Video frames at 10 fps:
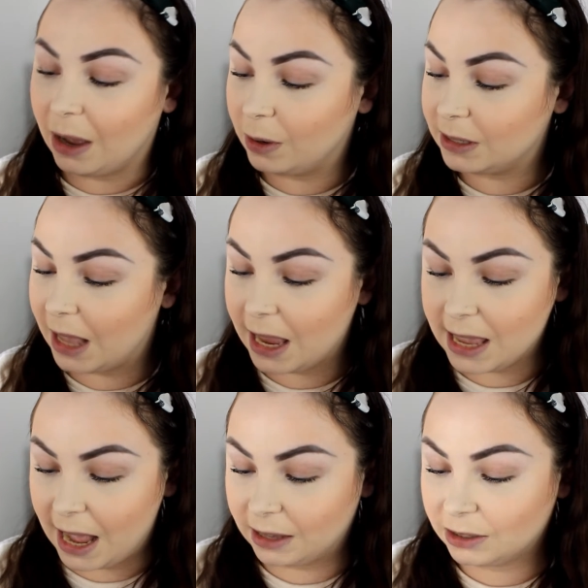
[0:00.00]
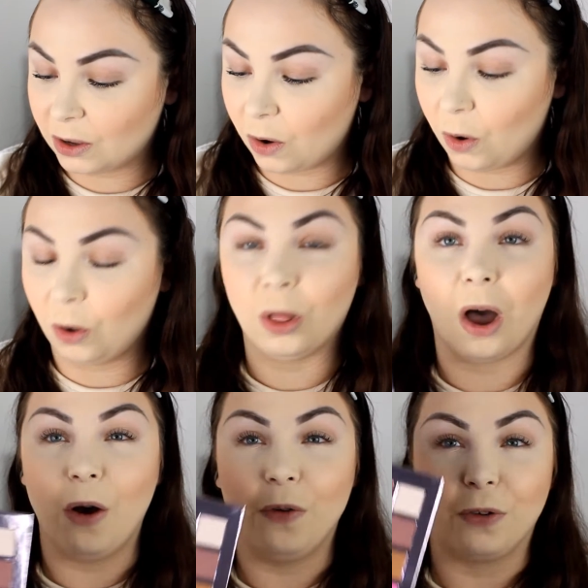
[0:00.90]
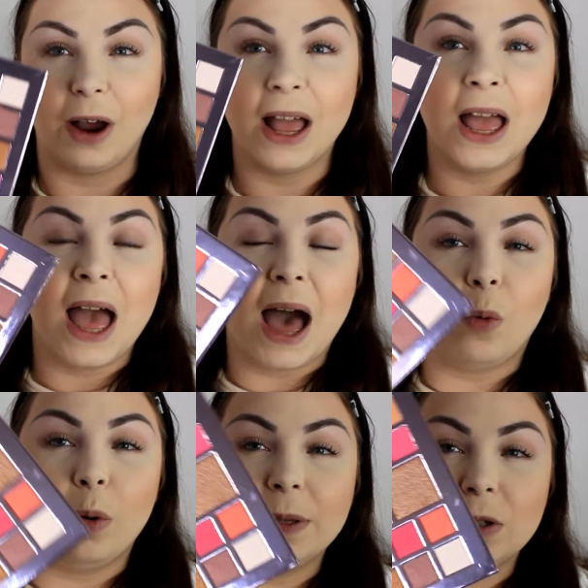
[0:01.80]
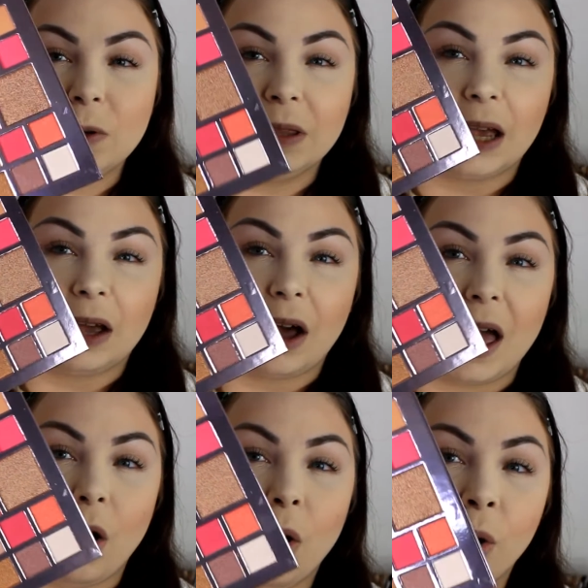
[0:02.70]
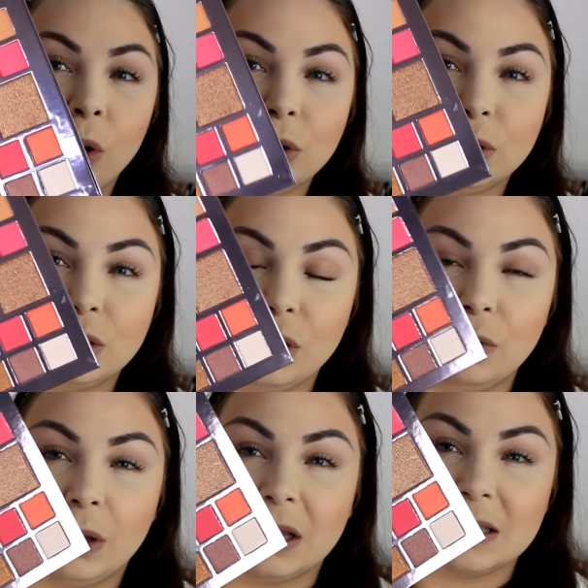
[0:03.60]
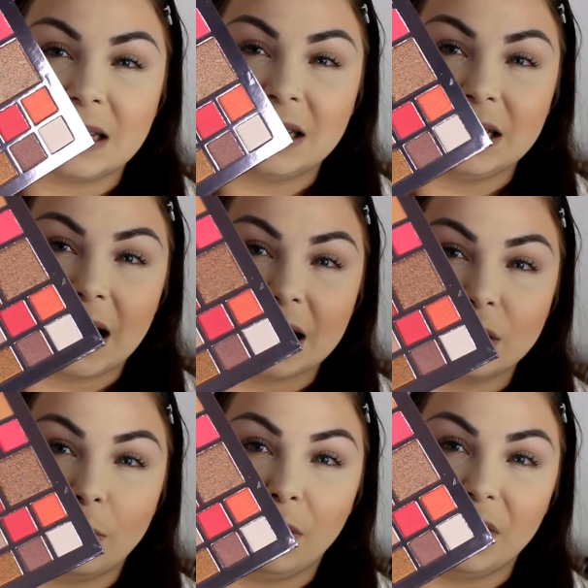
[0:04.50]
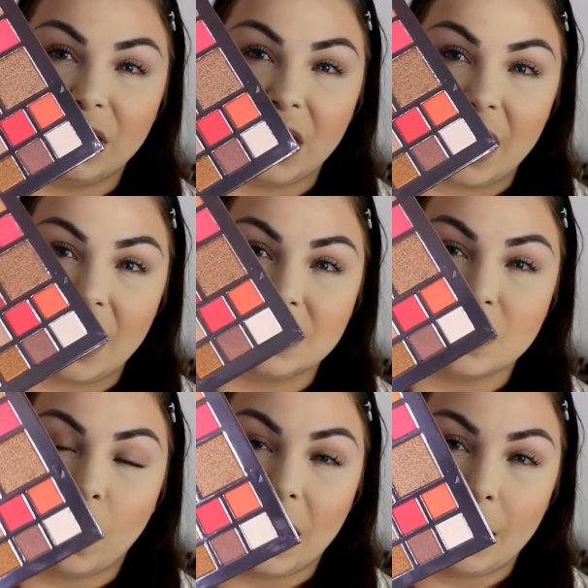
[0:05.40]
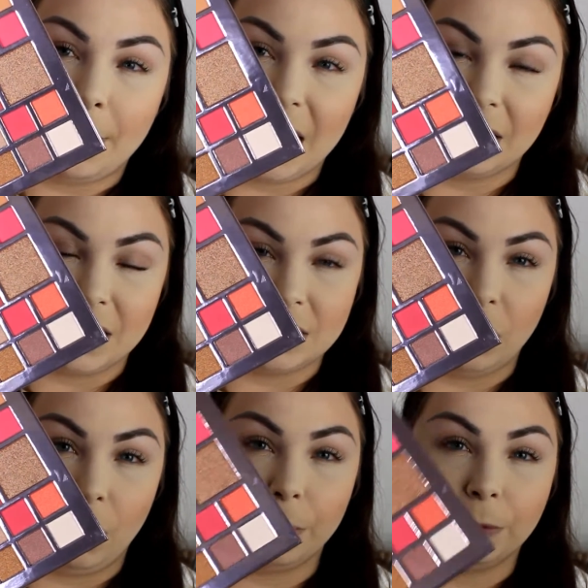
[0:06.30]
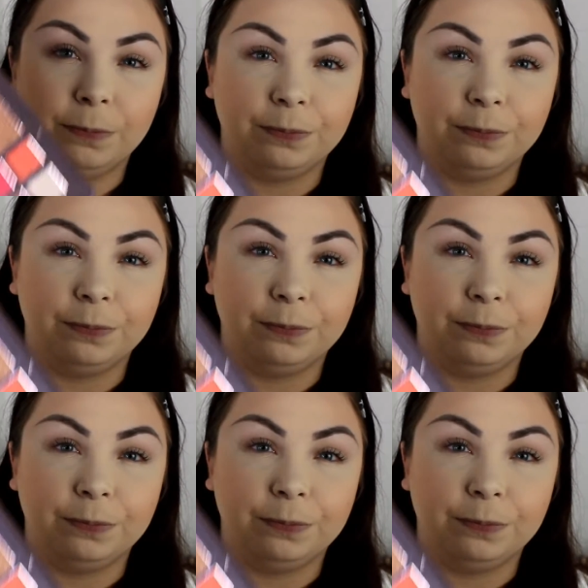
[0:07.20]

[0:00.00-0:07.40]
and I was like yes, all over it. I will be doing like a haul soon because I did get some other things while I pick this up.